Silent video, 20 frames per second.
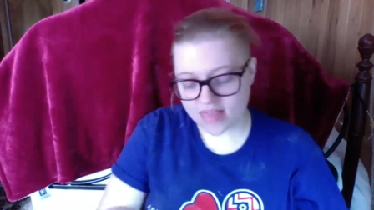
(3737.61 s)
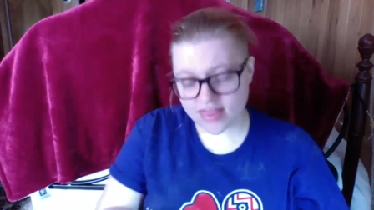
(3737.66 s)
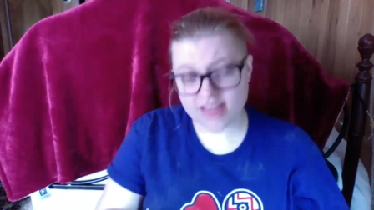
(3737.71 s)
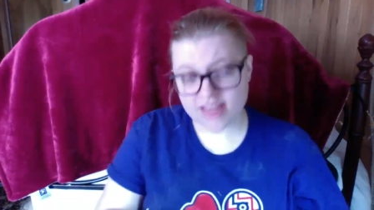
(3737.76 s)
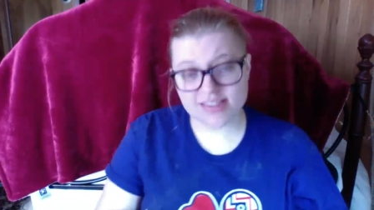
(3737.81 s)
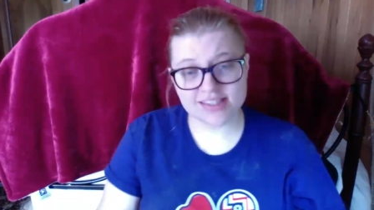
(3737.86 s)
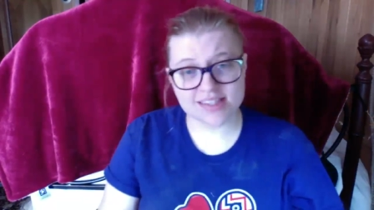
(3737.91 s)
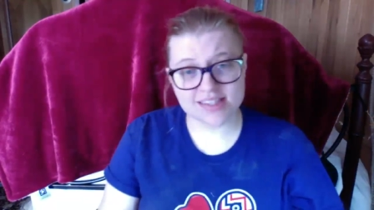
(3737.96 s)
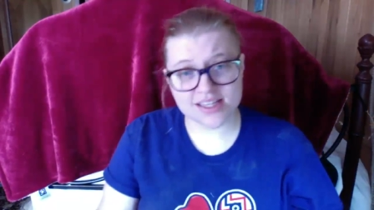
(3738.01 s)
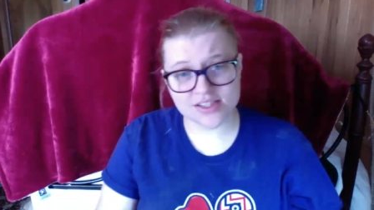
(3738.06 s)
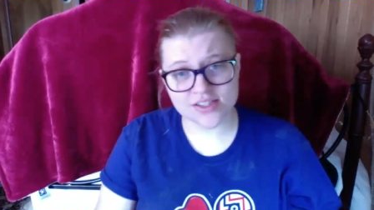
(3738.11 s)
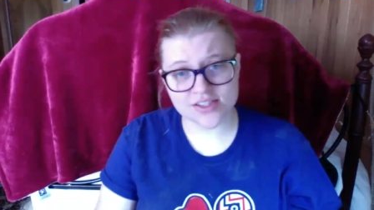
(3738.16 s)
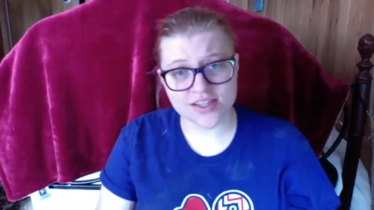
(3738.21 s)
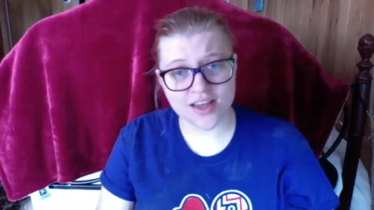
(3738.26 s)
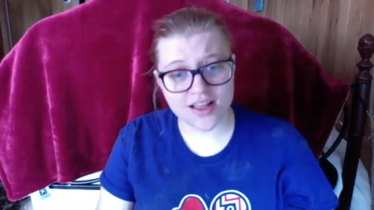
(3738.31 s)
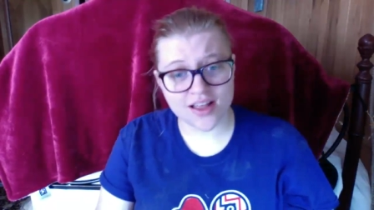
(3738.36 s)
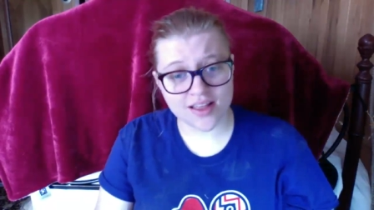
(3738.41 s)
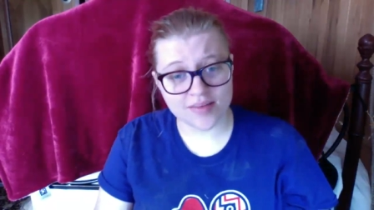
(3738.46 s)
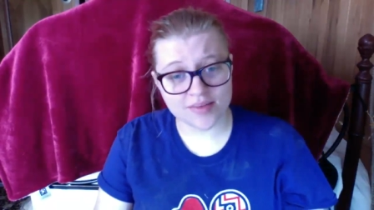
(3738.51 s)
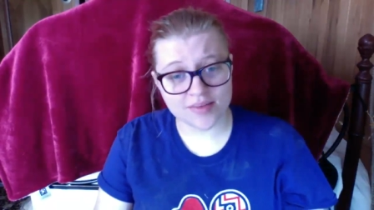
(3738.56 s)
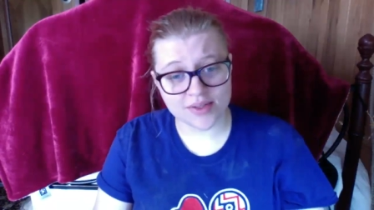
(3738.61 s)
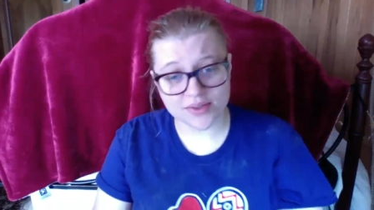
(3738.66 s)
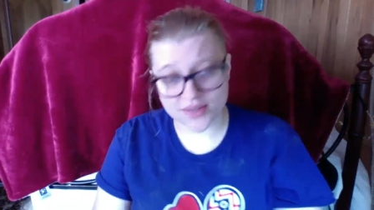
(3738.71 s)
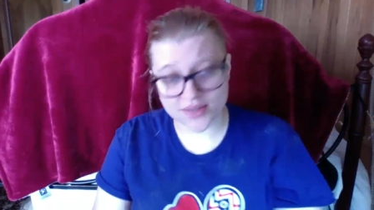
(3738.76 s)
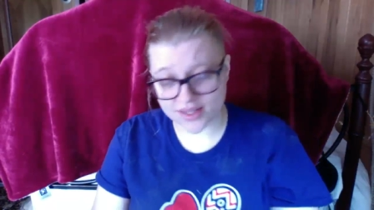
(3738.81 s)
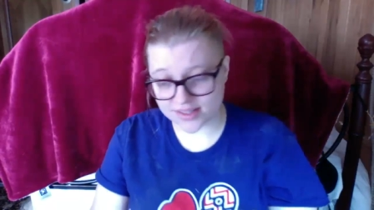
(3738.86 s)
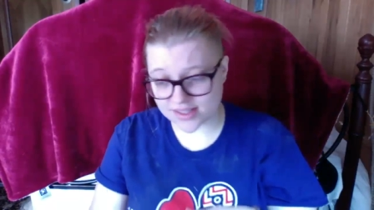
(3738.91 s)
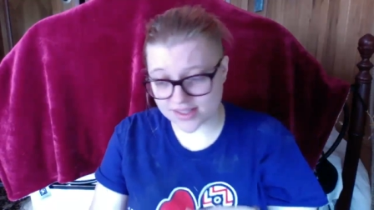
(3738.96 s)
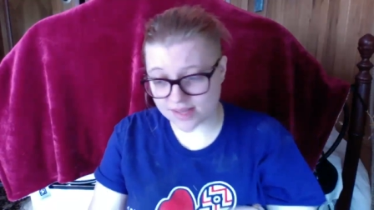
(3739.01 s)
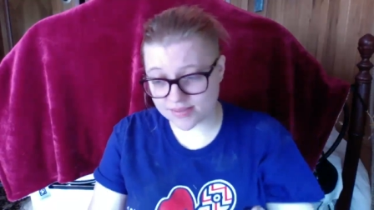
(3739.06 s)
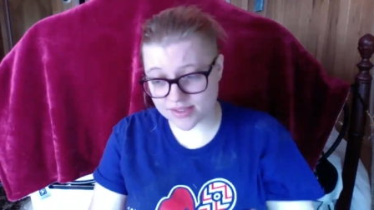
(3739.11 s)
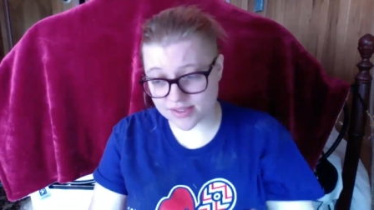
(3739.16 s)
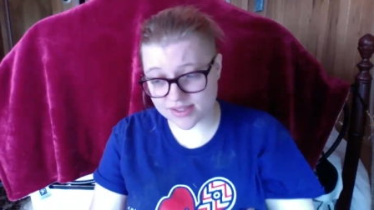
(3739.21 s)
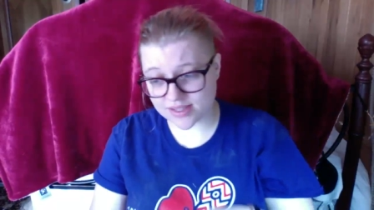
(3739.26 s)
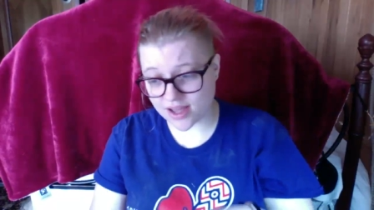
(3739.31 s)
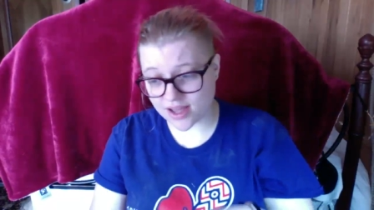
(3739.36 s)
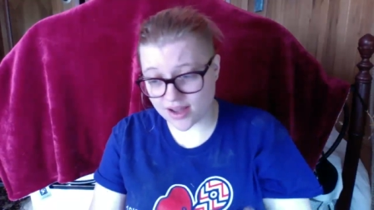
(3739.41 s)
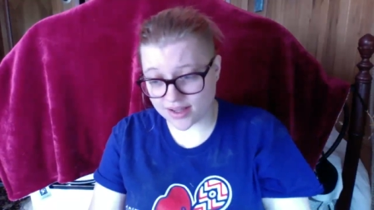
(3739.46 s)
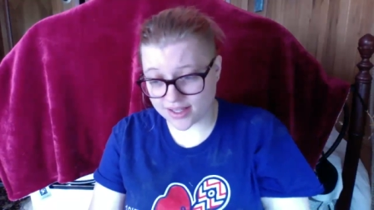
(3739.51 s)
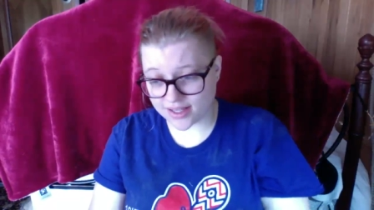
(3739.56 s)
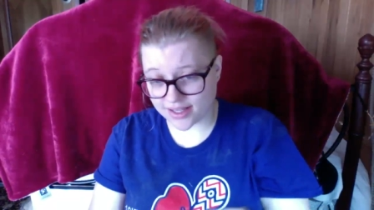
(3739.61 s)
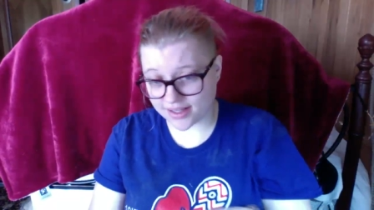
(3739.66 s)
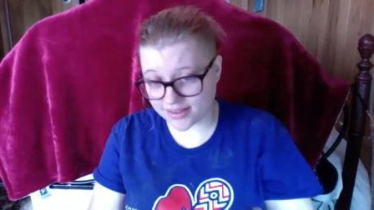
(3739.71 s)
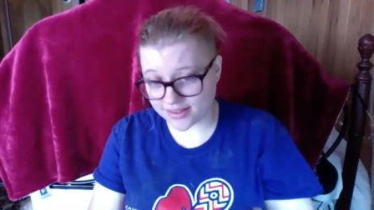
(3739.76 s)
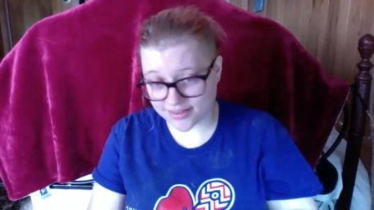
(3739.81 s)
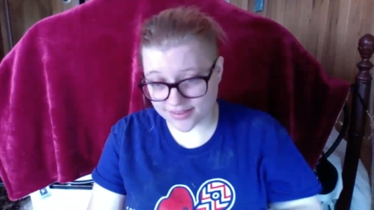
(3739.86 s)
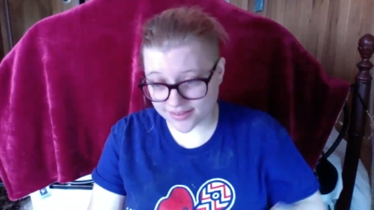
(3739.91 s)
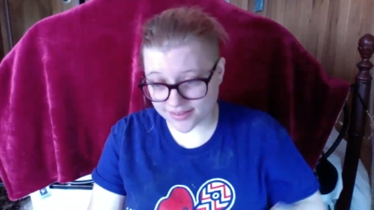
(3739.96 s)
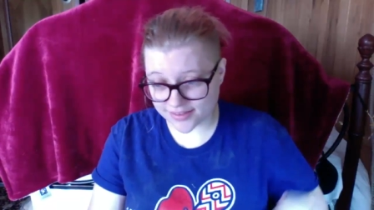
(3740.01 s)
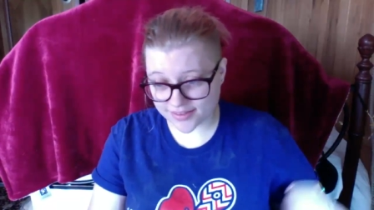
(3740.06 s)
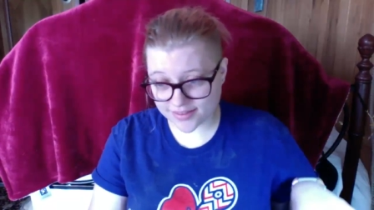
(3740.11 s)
That's essentially all I'm doing, is I'm just talking.